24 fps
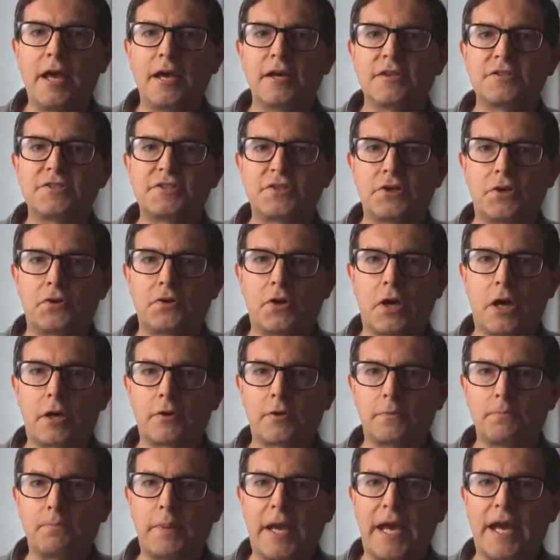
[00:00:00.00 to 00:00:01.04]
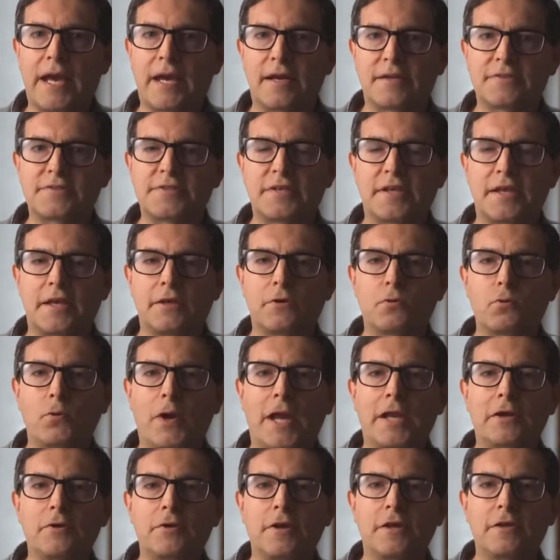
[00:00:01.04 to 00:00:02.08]
sonar in bats, and
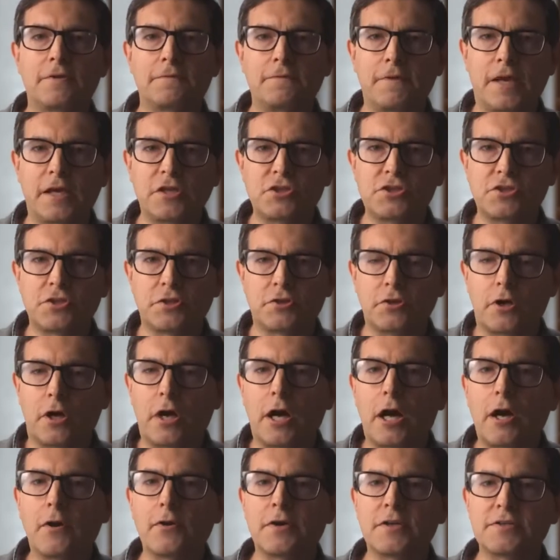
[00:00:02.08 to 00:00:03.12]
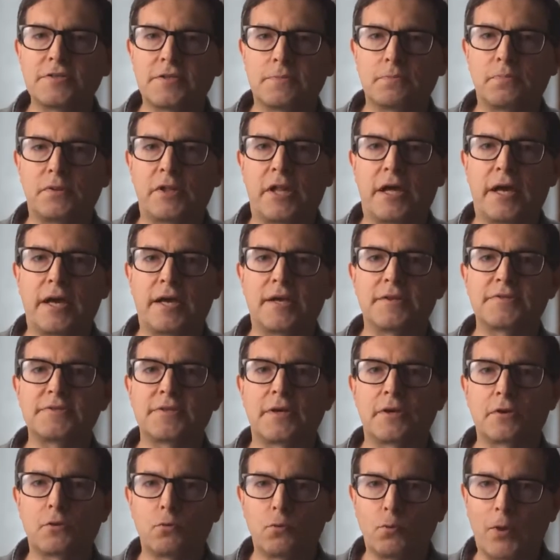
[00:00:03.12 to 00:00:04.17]
greater innovation always
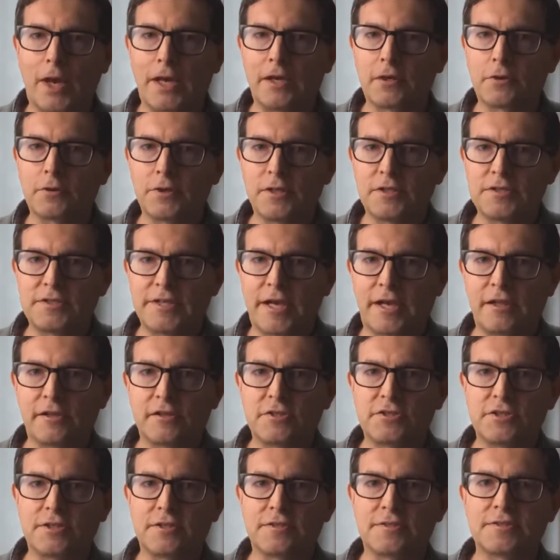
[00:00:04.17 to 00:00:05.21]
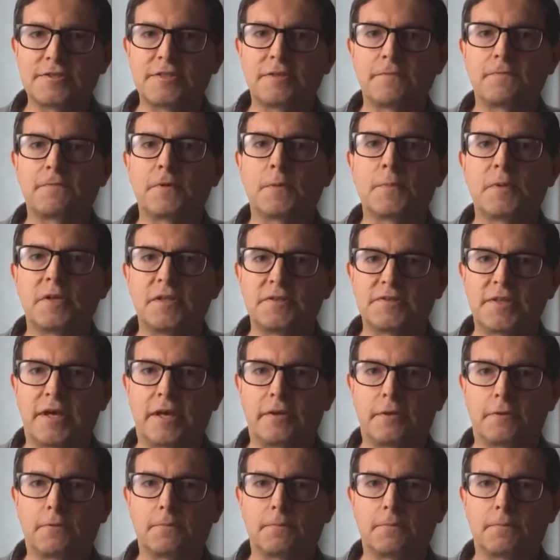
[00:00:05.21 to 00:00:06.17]
implies greater intelligence from a designer.